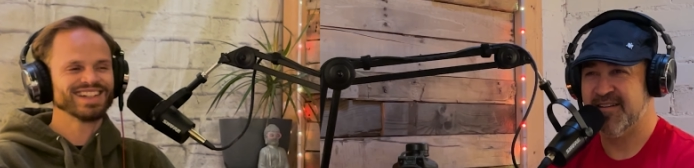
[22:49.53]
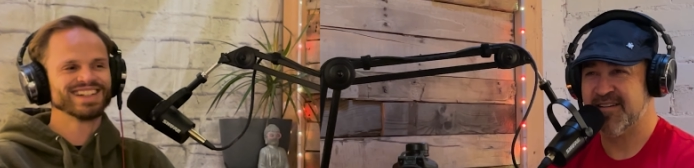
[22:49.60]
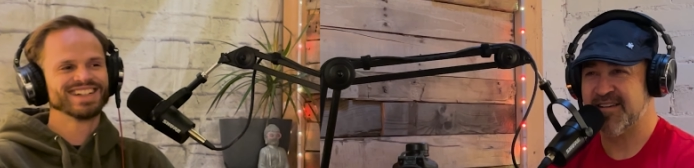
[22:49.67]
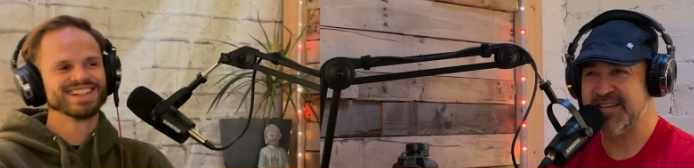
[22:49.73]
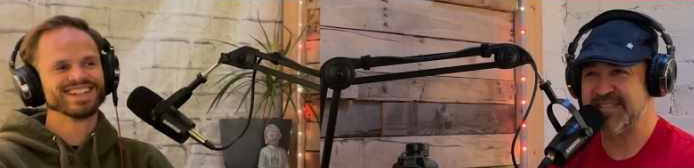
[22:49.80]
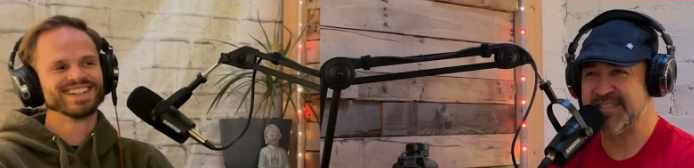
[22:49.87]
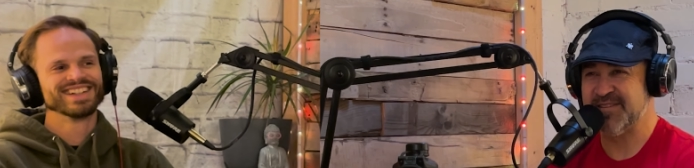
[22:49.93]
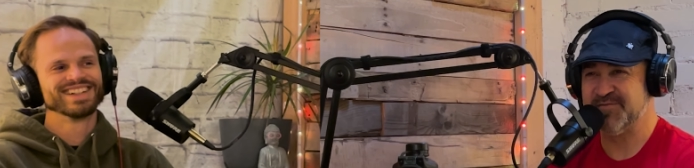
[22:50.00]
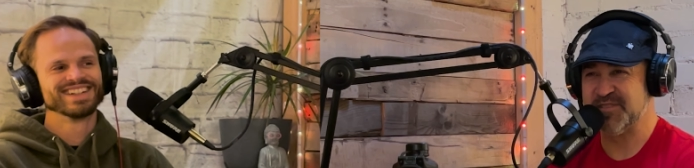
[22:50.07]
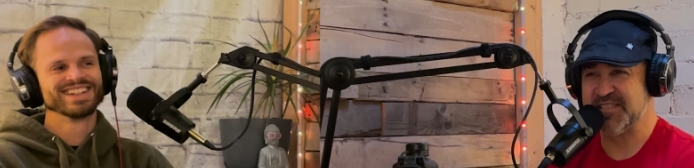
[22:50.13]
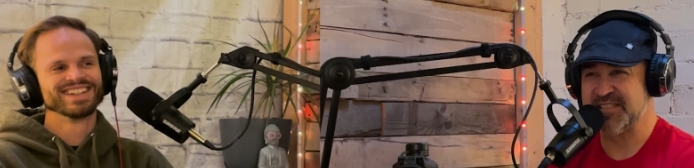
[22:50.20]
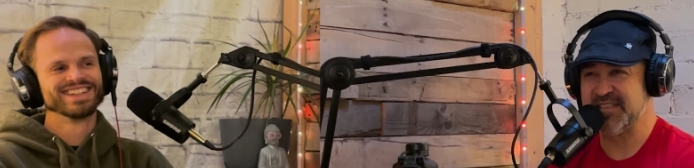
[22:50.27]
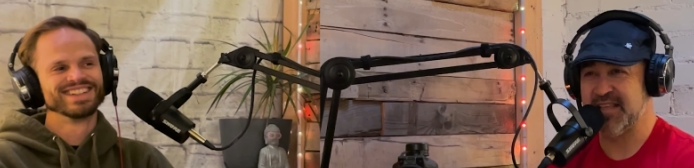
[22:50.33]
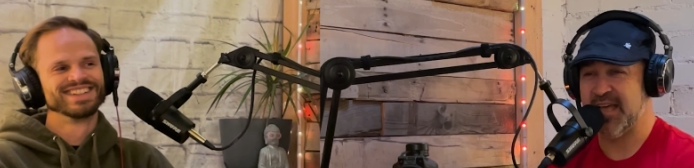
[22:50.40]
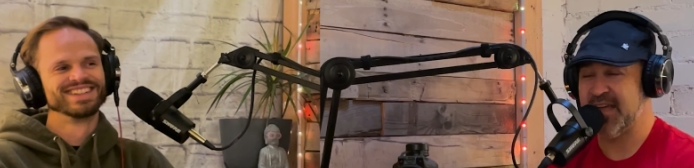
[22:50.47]
Speaker 1: cuz I'm
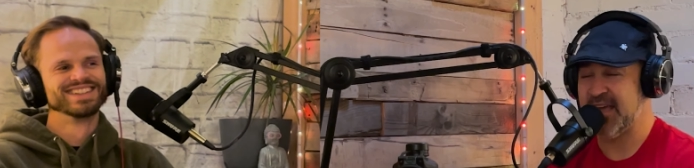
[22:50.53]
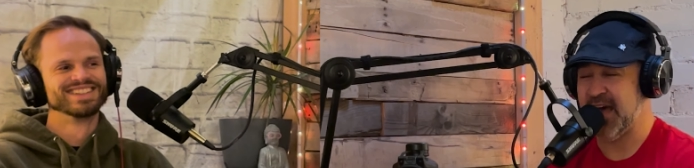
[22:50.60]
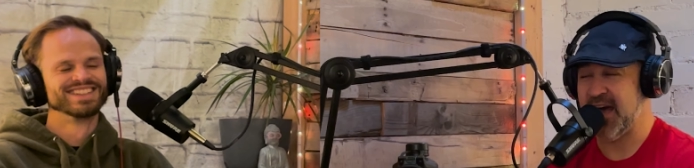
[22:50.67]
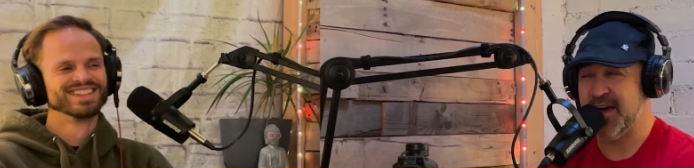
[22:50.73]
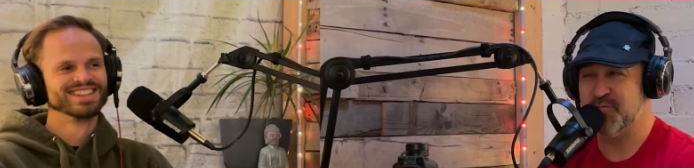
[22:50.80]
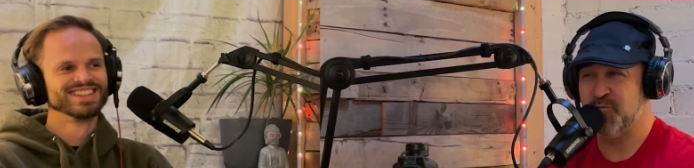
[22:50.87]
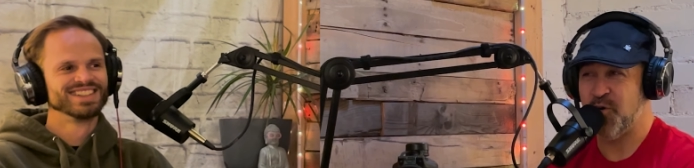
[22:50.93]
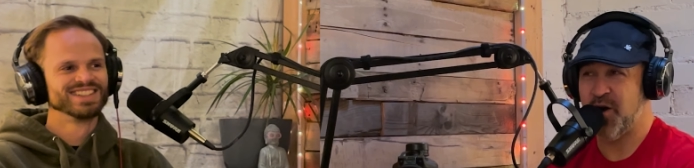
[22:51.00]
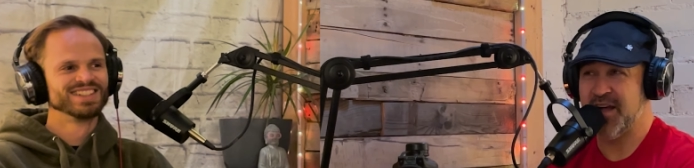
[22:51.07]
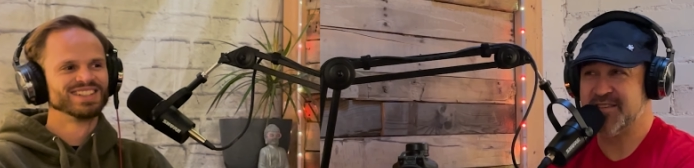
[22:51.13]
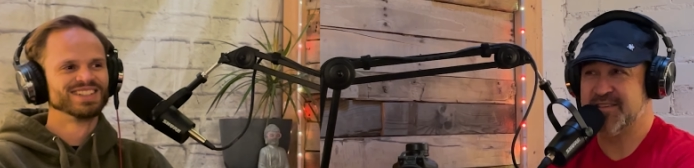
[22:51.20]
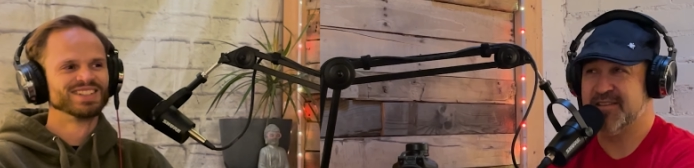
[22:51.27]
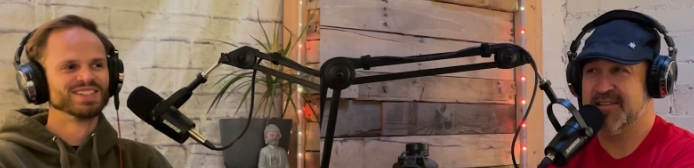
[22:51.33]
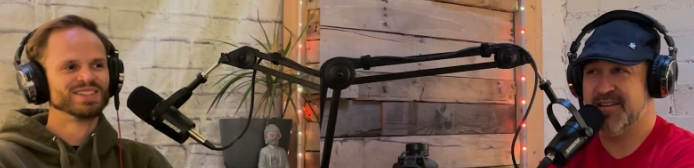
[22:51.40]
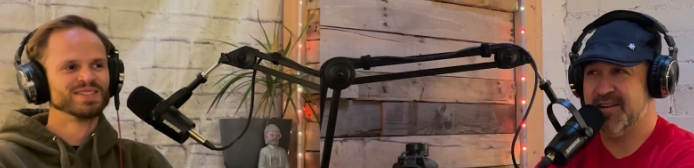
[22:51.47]
just like I'm
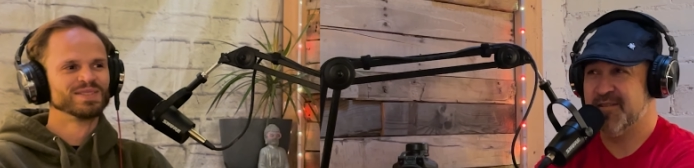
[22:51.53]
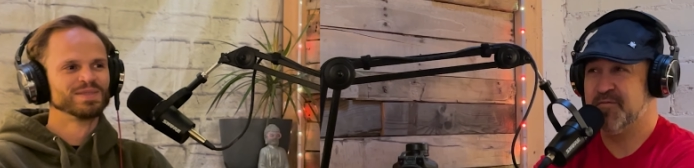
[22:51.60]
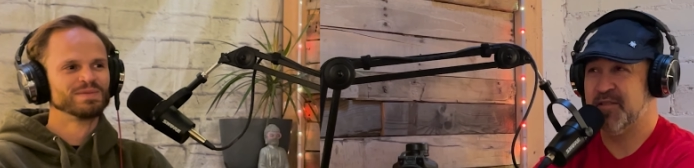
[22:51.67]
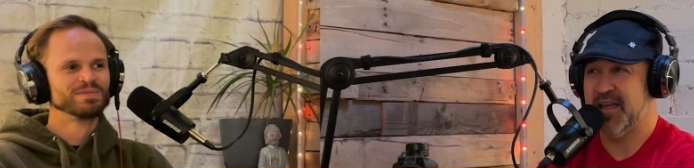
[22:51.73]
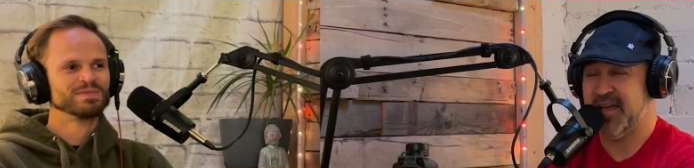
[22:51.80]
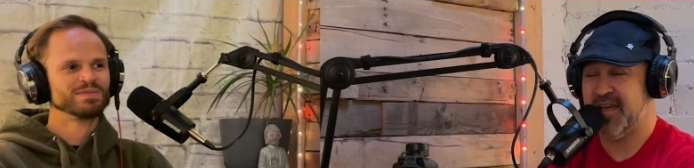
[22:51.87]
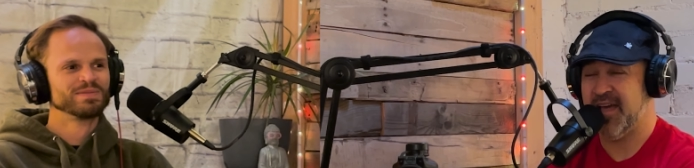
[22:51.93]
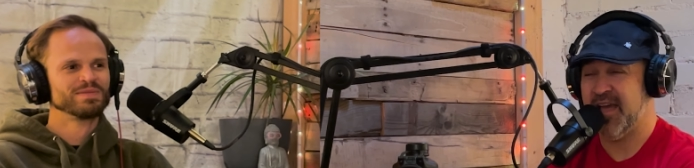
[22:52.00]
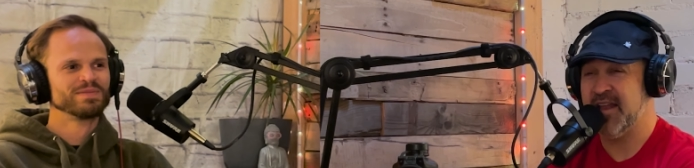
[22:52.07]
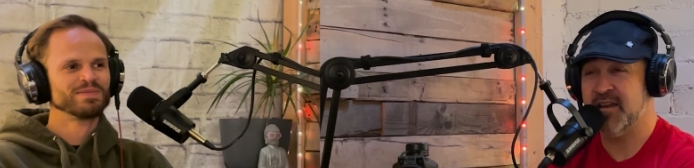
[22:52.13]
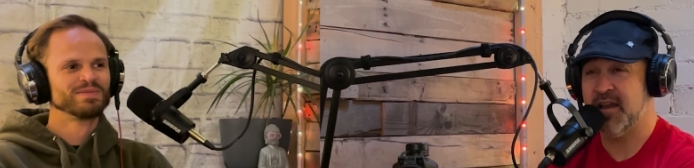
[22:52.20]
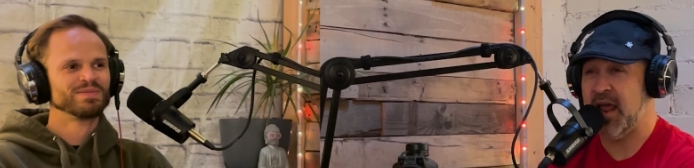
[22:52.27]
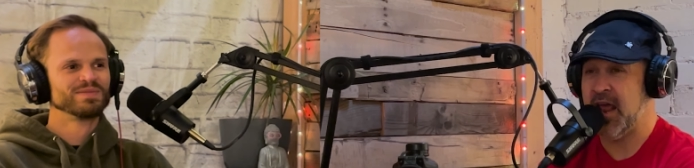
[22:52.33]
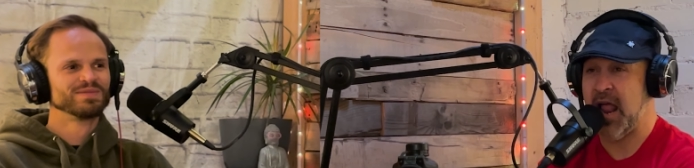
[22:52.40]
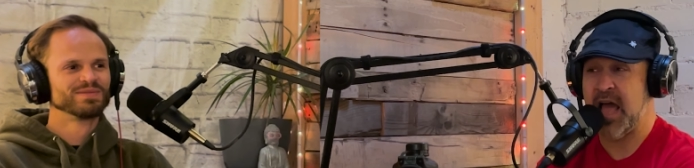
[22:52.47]
watching and I'm like
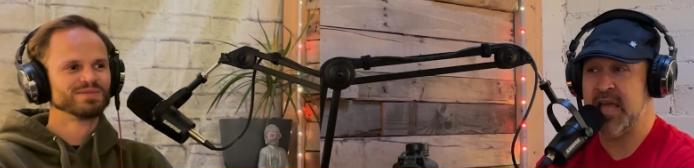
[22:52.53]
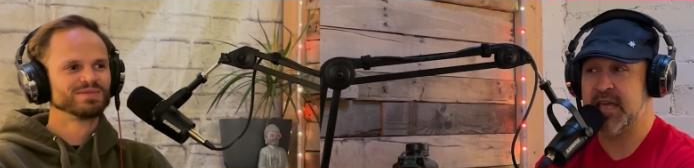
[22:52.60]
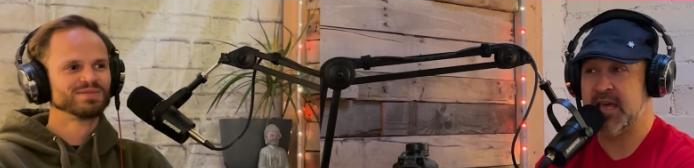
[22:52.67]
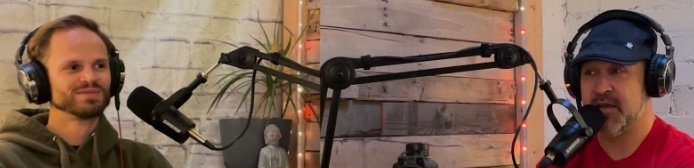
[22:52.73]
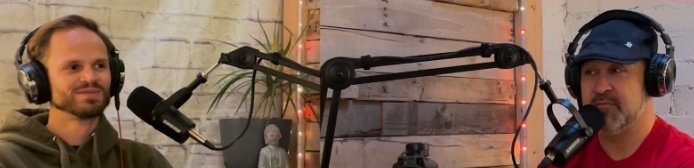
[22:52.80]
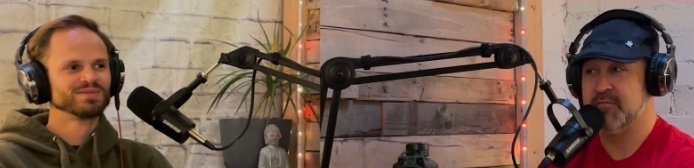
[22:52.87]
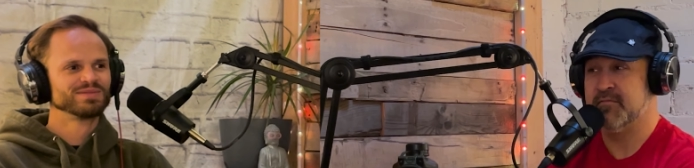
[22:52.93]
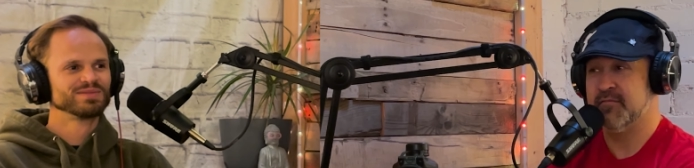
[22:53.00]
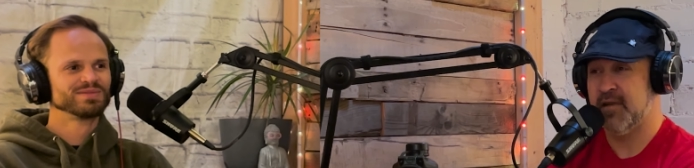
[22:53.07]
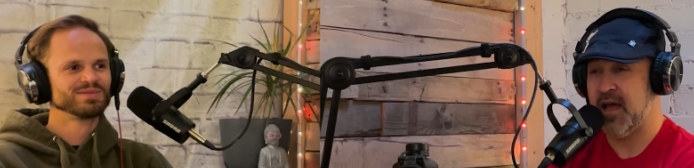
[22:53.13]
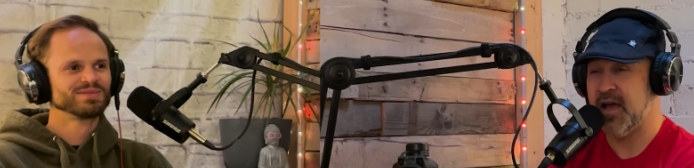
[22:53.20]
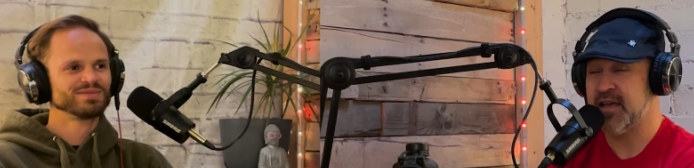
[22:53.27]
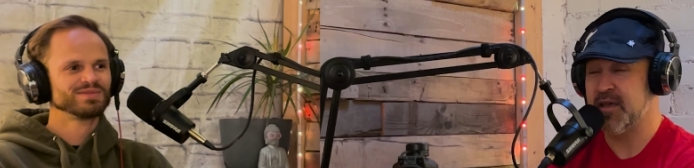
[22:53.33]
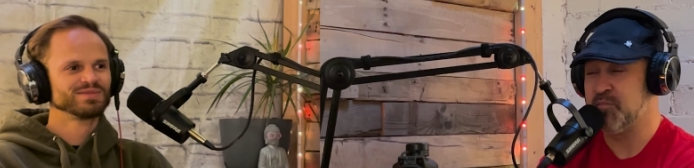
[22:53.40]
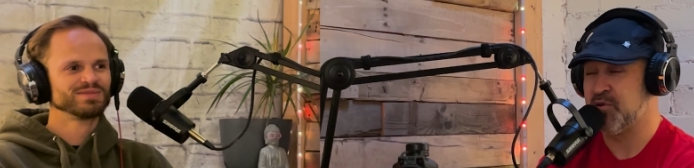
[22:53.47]
and and I get
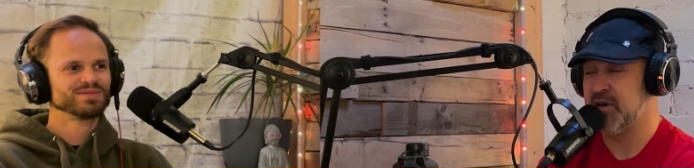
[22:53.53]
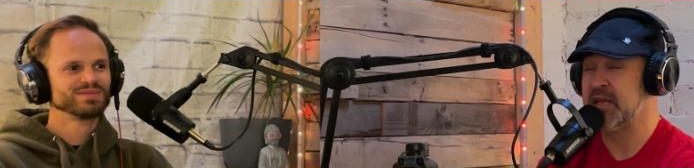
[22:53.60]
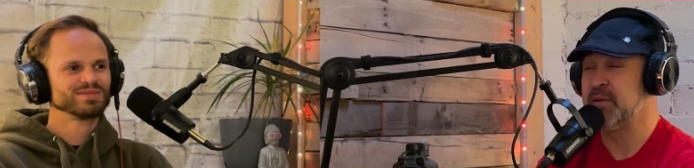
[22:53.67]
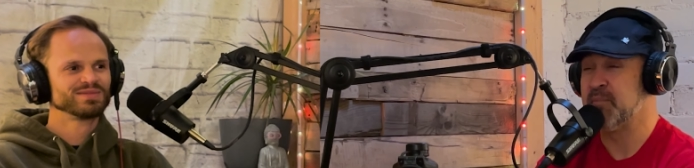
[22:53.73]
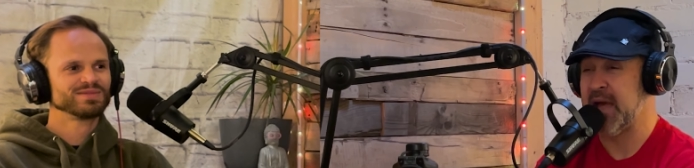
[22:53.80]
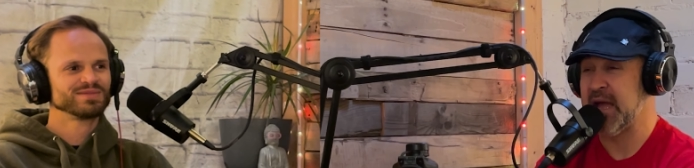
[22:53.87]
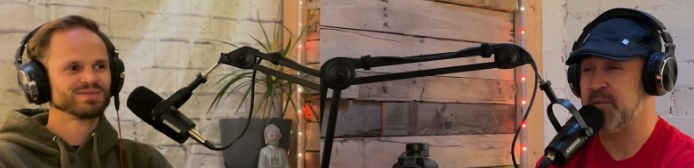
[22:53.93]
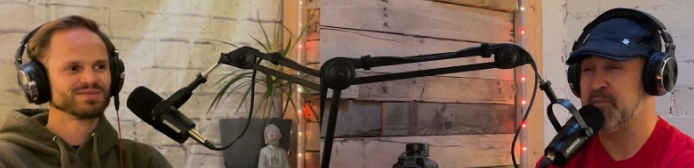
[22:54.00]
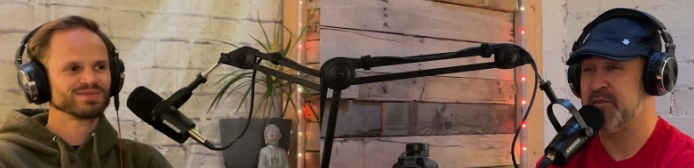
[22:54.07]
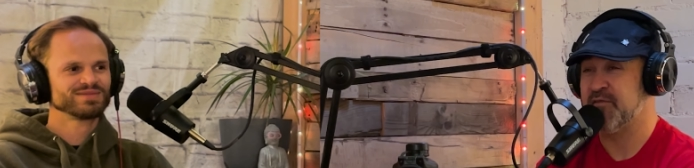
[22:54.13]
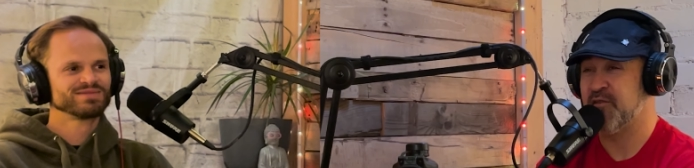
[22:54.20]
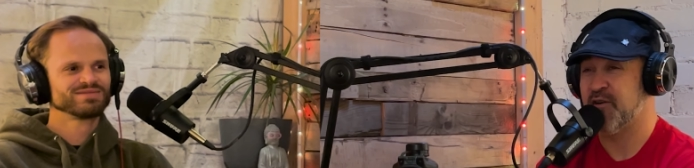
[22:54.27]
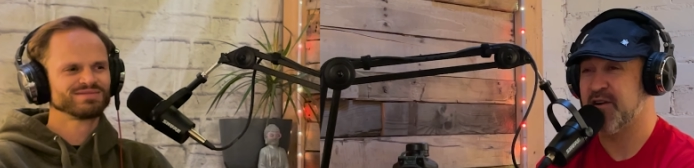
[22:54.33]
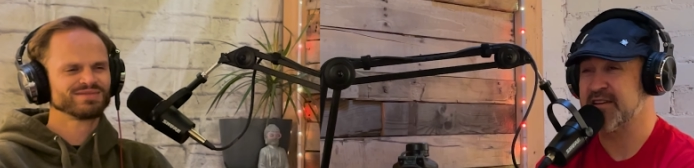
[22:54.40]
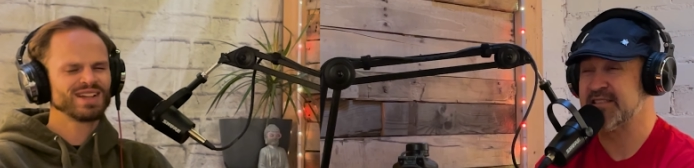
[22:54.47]
I get pretty baked
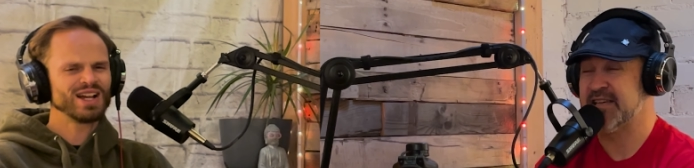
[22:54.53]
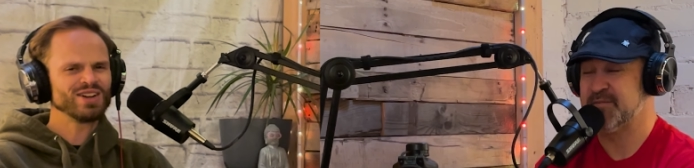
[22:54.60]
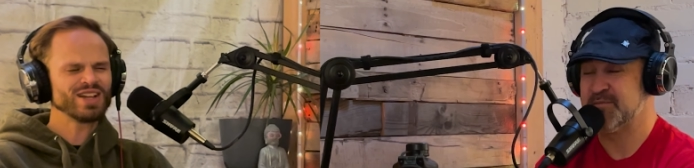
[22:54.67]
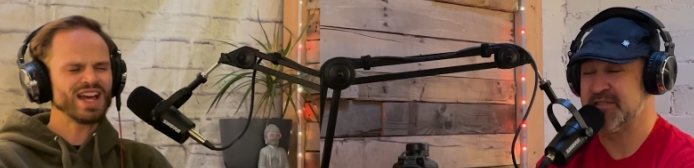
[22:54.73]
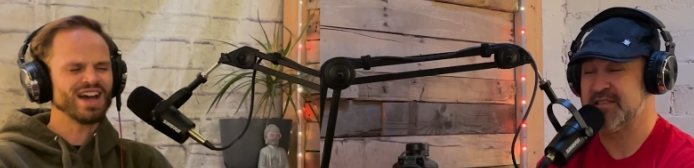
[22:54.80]
before it cuz I'm oh, yeah.